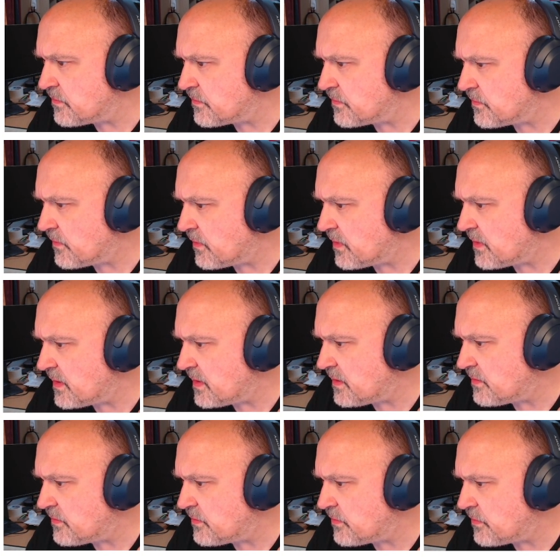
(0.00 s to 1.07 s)

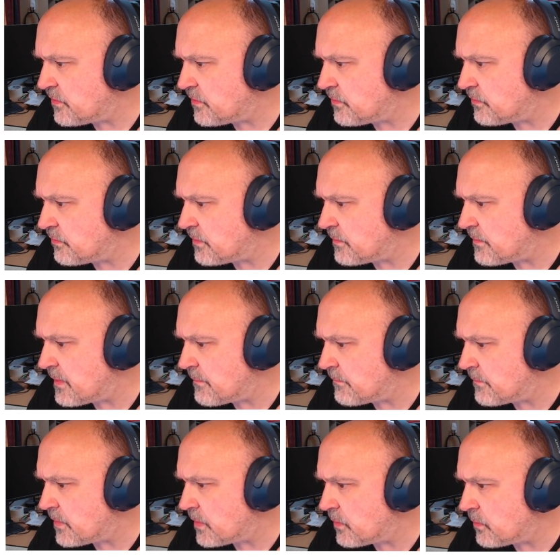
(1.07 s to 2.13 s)
trying to
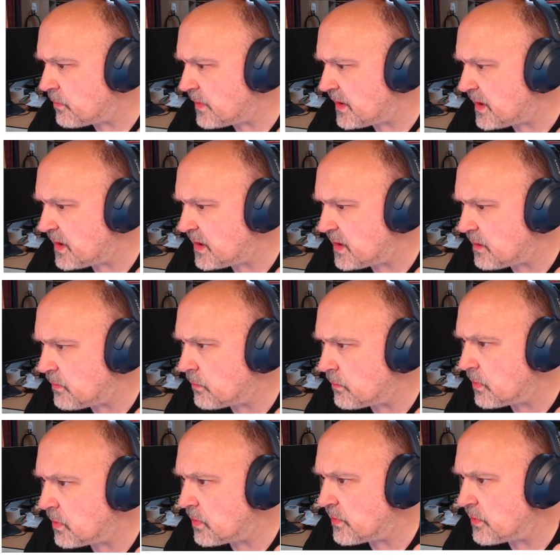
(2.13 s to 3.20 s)
remember where it
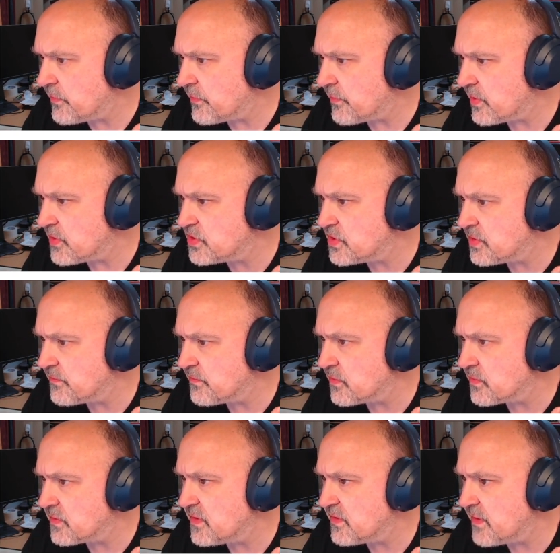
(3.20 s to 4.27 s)
was. I should have
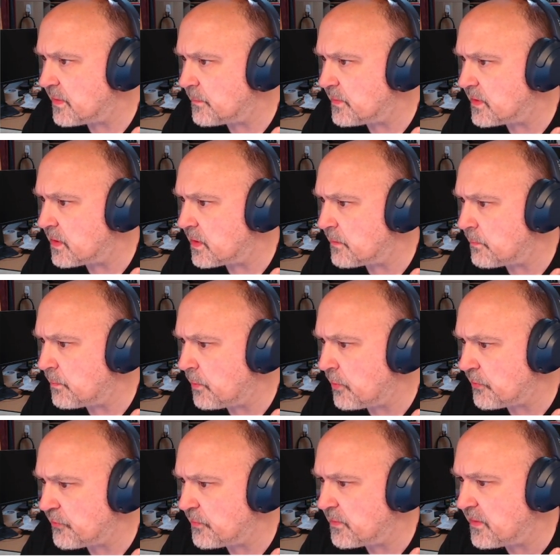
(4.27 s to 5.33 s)
looked this up, and I
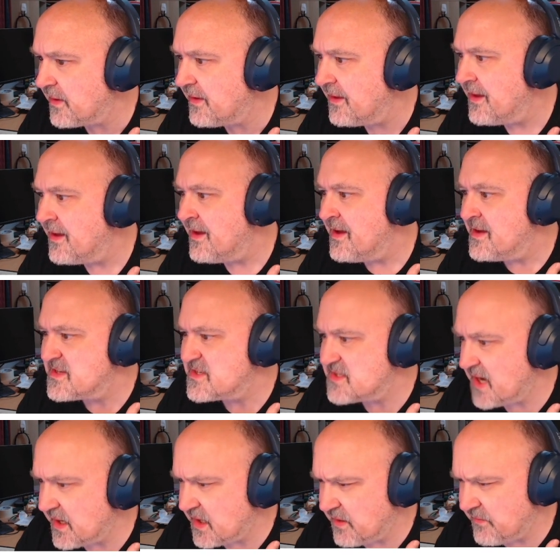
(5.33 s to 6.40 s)
possibly
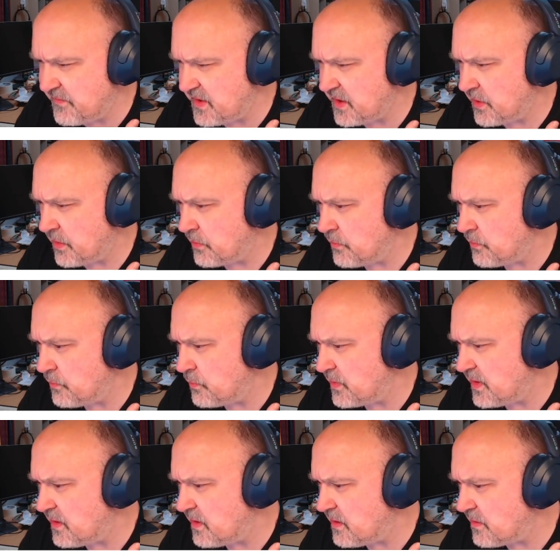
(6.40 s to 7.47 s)
starting a video
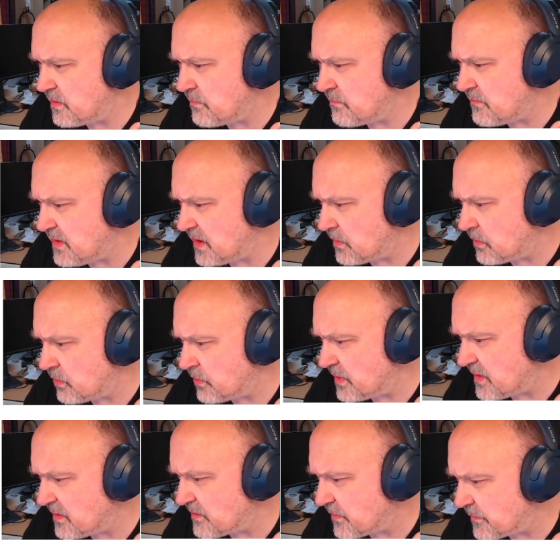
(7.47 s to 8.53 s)
with me
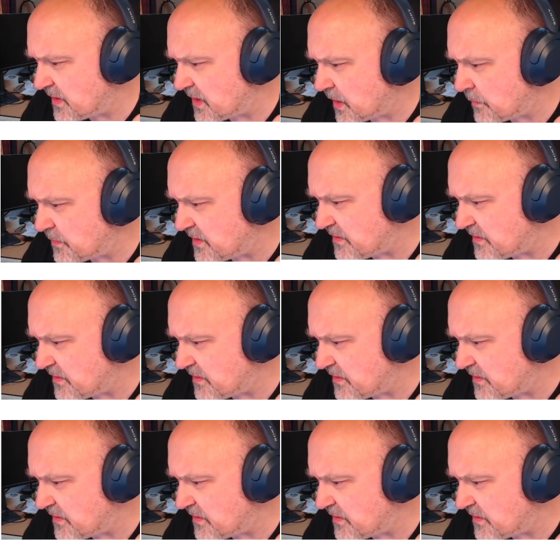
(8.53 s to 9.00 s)
looking something up is